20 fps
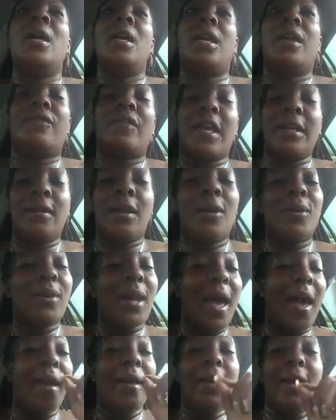If they don't,
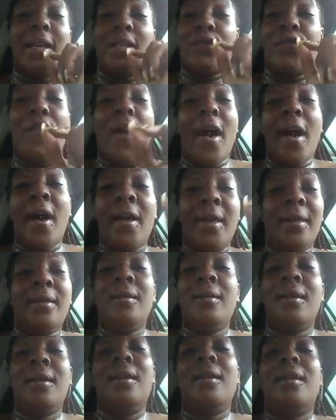hey, that's fine.
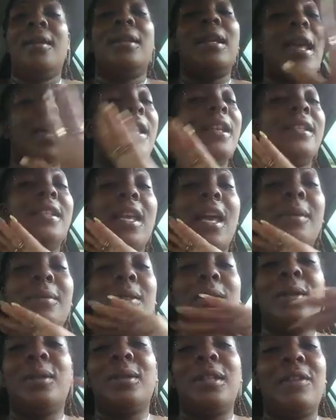That is
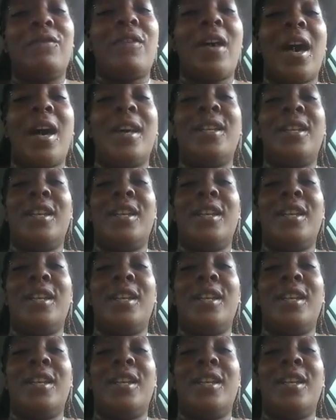absolutely fine.